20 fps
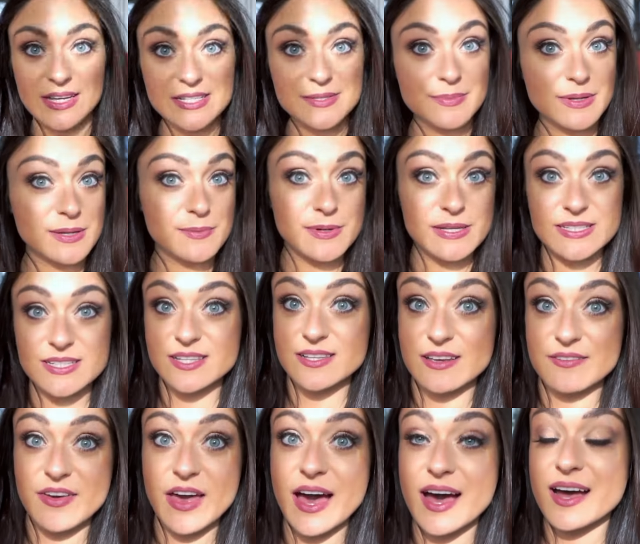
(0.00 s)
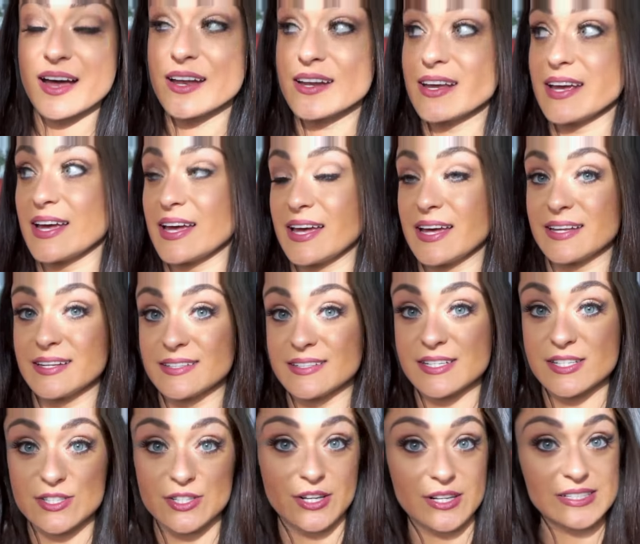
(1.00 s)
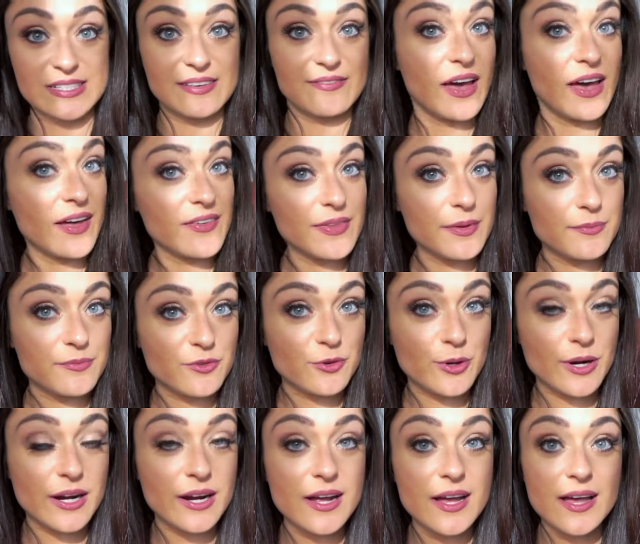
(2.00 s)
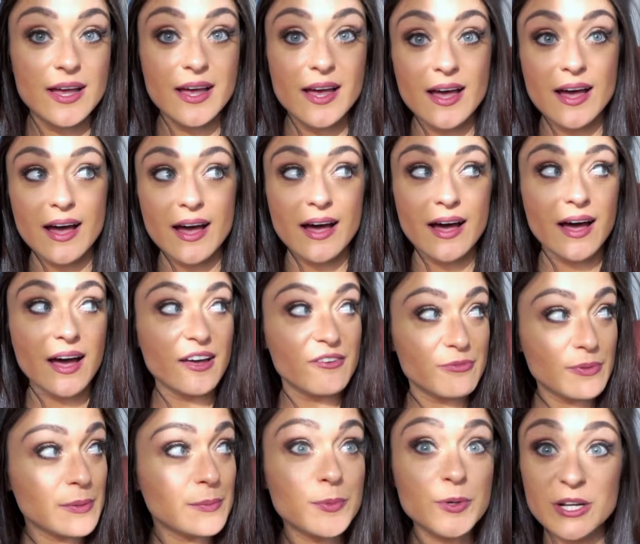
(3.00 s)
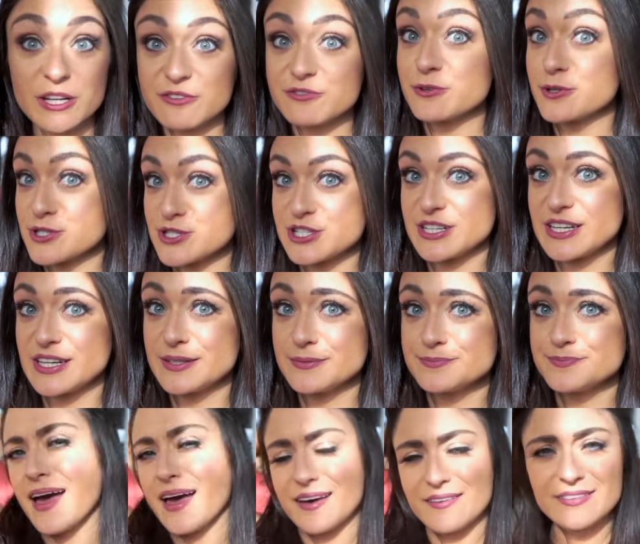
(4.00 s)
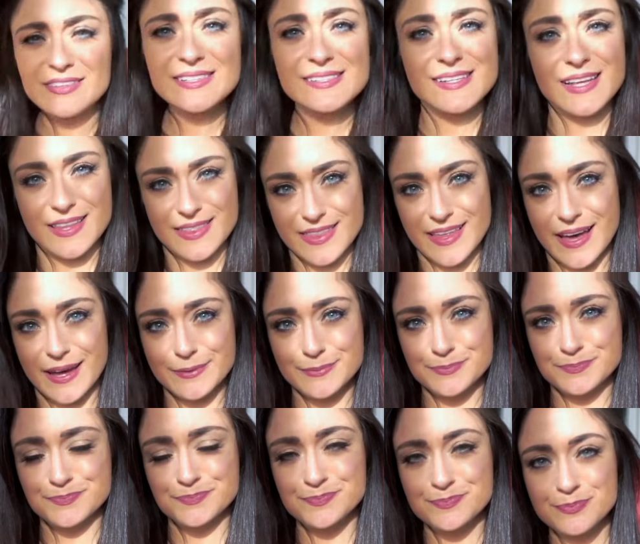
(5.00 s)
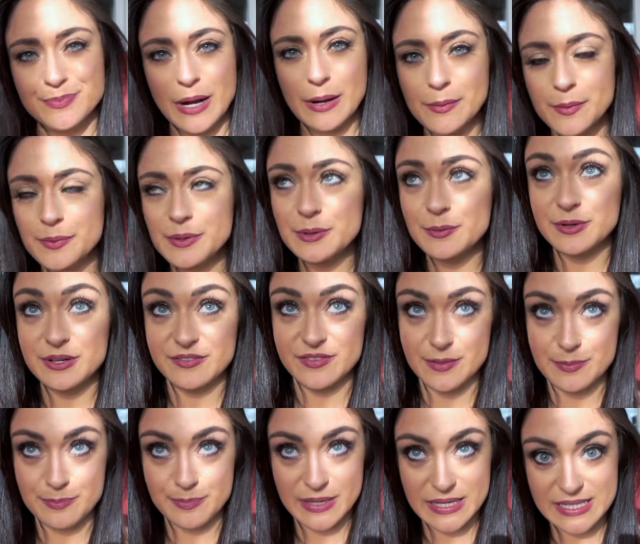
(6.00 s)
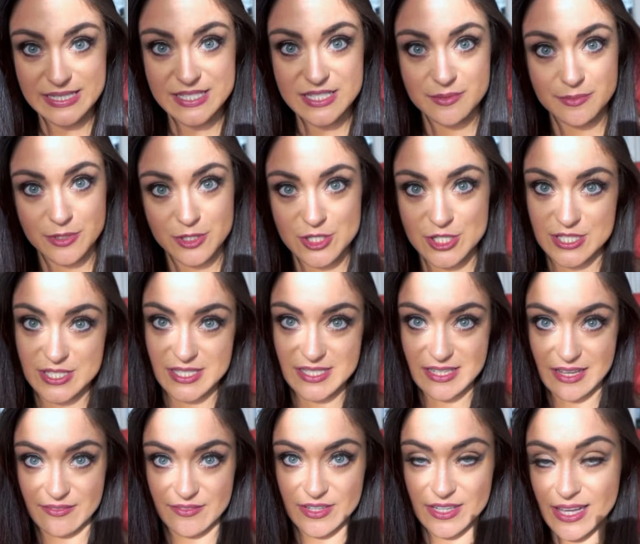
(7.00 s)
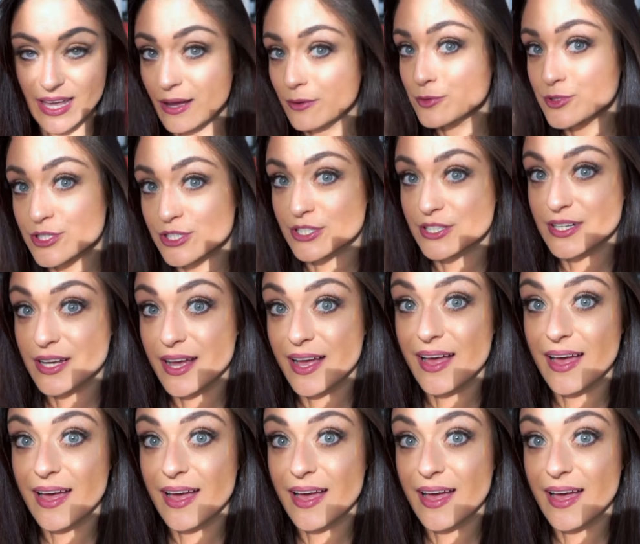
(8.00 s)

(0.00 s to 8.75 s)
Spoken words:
as many pigs as I've had and as long as I've had them for, I've been pretty fortunate. Having said that, probably one of the biggest emergencies I've encountered